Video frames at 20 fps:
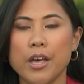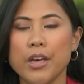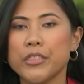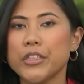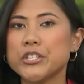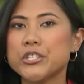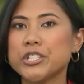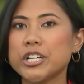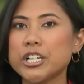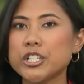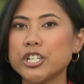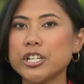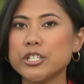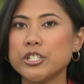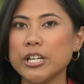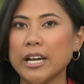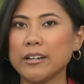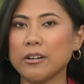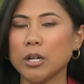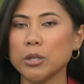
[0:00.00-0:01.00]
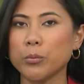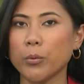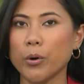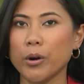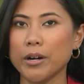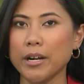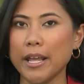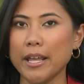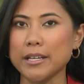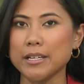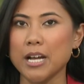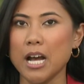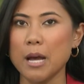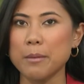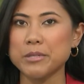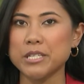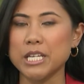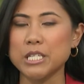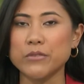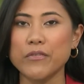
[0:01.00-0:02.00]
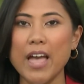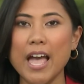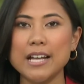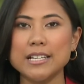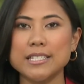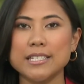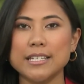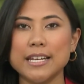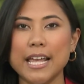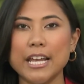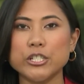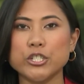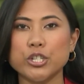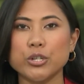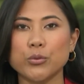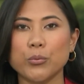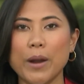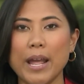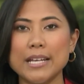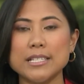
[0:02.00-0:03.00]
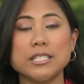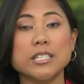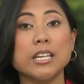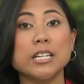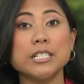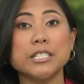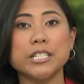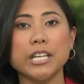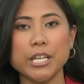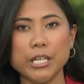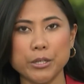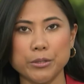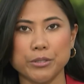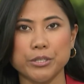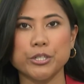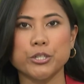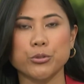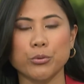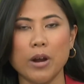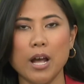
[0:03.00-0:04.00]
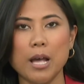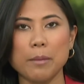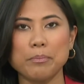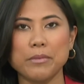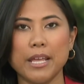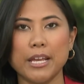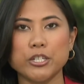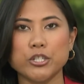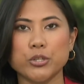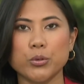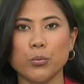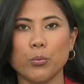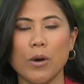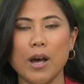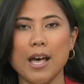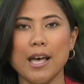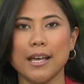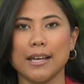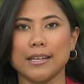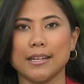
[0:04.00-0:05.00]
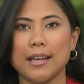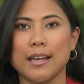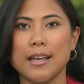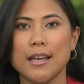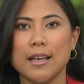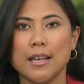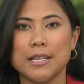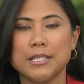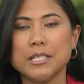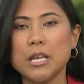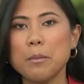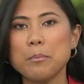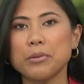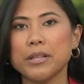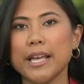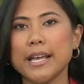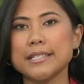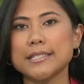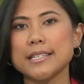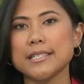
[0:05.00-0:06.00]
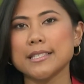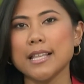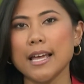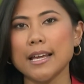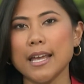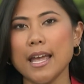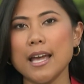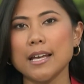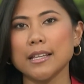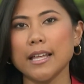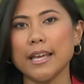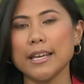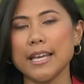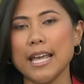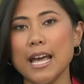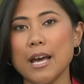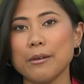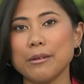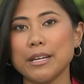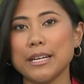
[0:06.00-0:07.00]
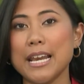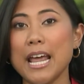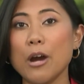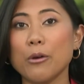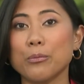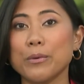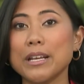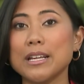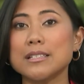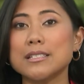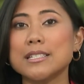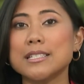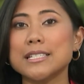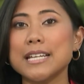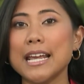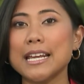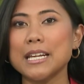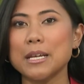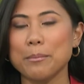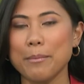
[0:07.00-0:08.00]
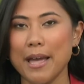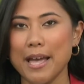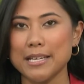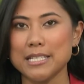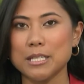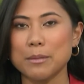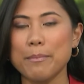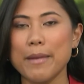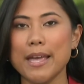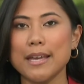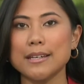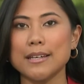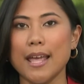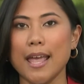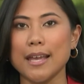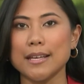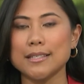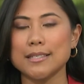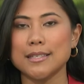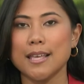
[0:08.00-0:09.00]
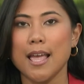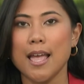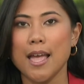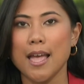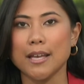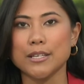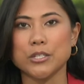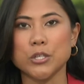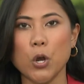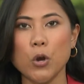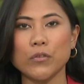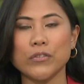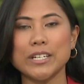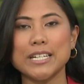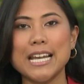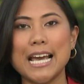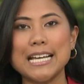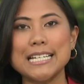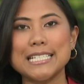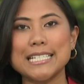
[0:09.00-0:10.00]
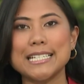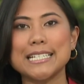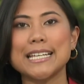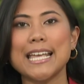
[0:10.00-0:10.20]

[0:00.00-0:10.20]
The Surgeon General warning comes as vaccination rates continue to drop nationwide. Some places like LA County now reinstating mask mandates as COVID-19